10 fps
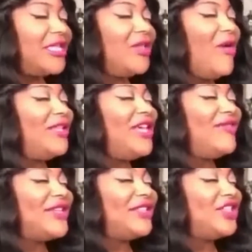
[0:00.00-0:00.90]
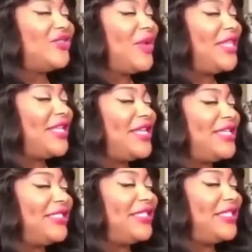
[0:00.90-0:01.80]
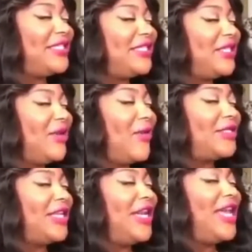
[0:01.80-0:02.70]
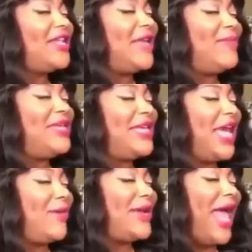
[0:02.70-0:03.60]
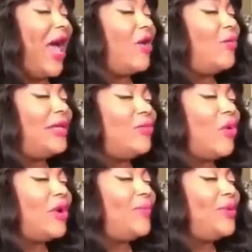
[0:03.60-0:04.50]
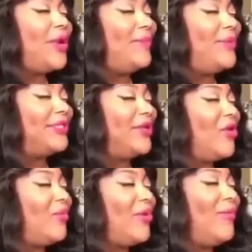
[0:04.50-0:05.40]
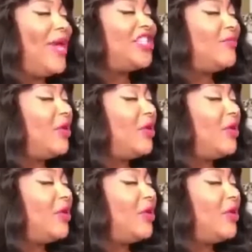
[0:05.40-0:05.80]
Lord, give us the strength in this sentencing, Lord, to let it be carried out. We want to put her pussy on probation,